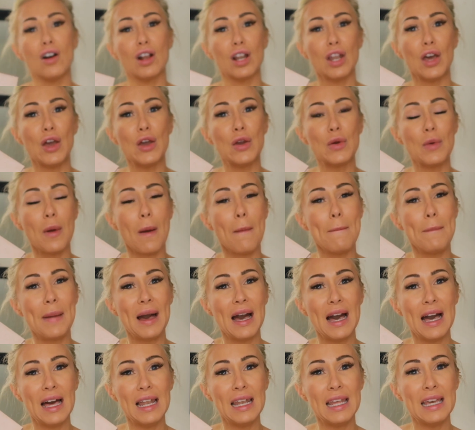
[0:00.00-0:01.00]
Glow
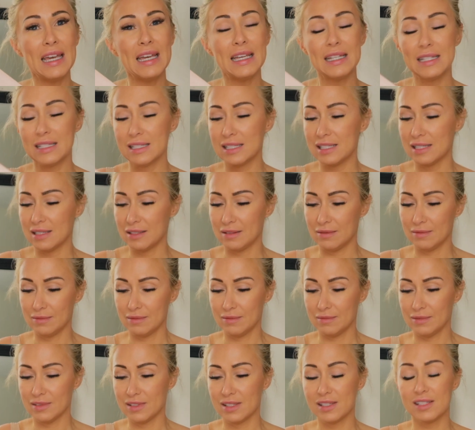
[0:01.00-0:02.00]
palette,
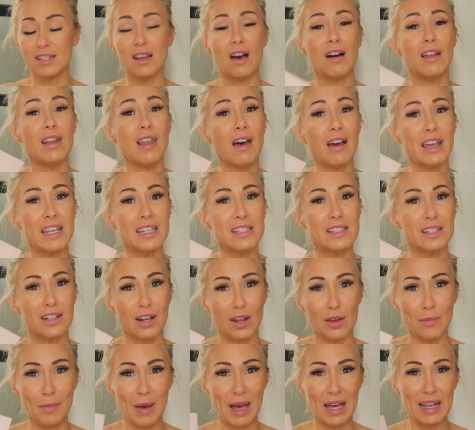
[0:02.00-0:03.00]
Starlight
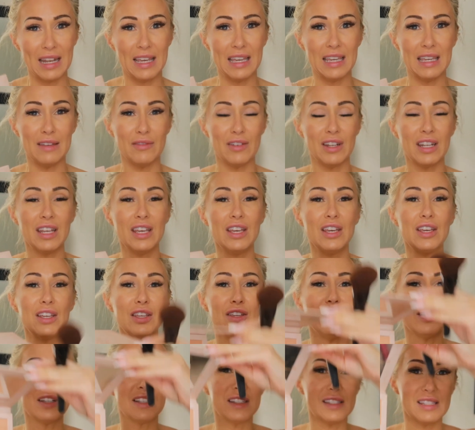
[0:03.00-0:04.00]
Glow palette even.
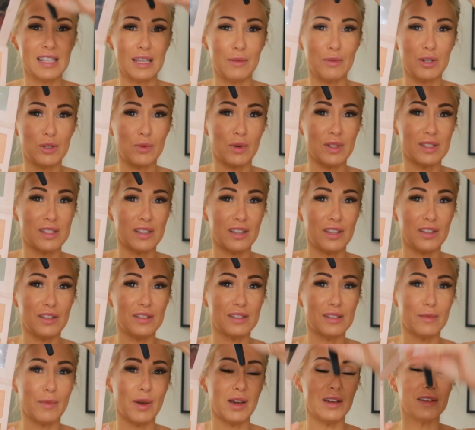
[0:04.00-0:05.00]
You can see which ones I
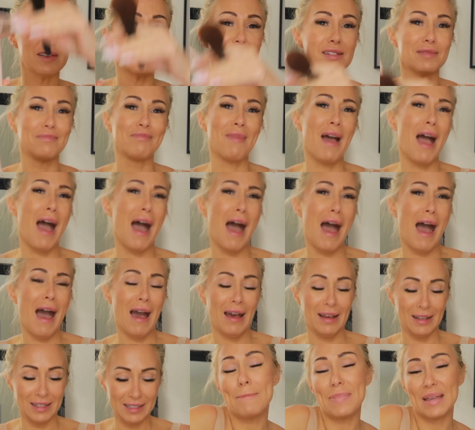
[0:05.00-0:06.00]
use the most.
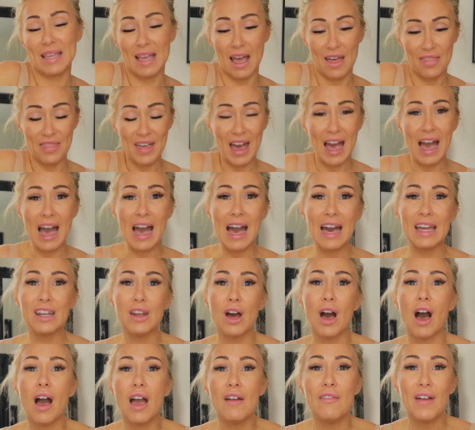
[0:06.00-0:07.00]
But yeah, that, and
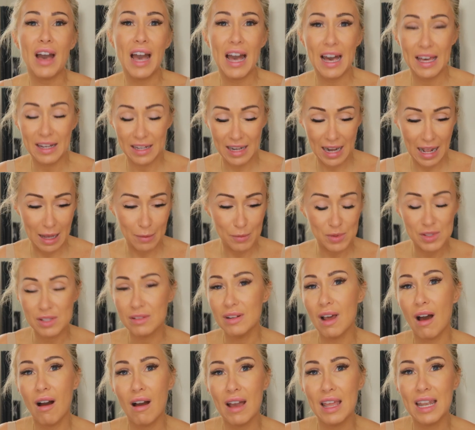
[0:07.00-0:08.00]
I've had an
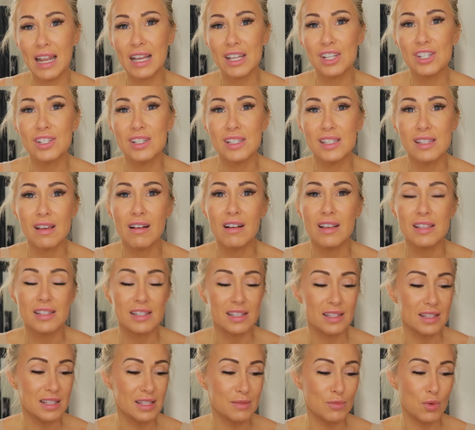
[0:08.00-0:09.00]
absolute eyelash
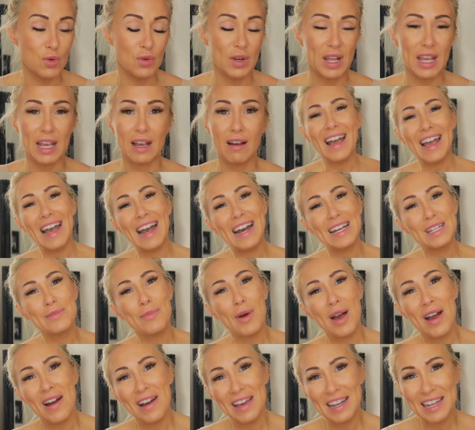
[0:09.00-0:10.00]
disaster this morning. I had
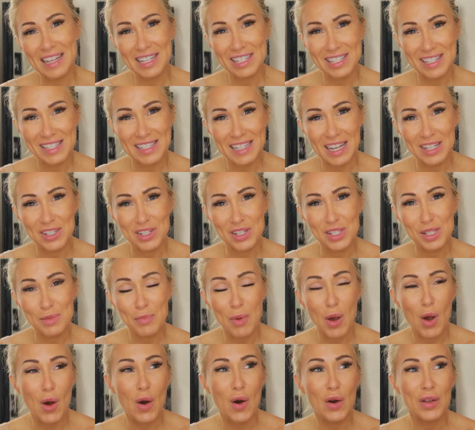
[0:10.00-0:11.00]
my eyelash extensions
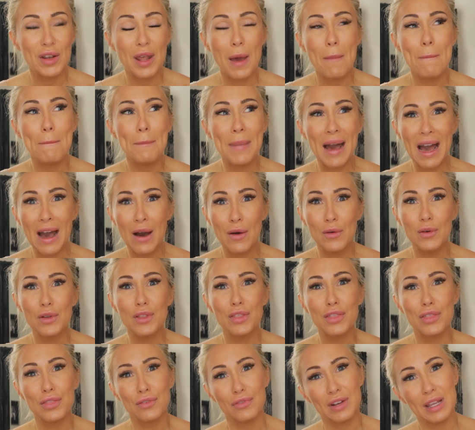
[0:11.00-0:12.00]
put on about
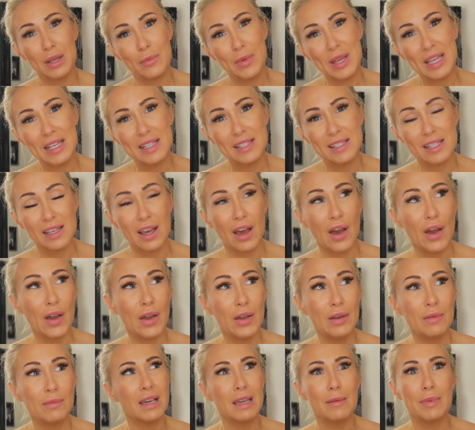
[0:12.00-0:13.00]
3 weeks
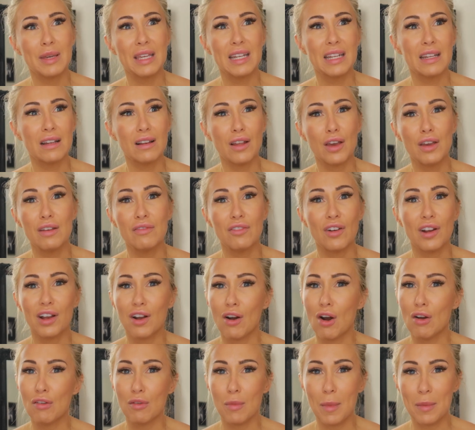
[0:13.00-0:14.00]
ago, maybe a little over, I
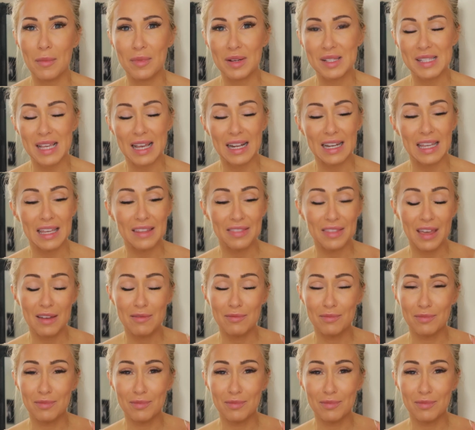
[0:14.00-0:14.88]
can't remember exactly, and they're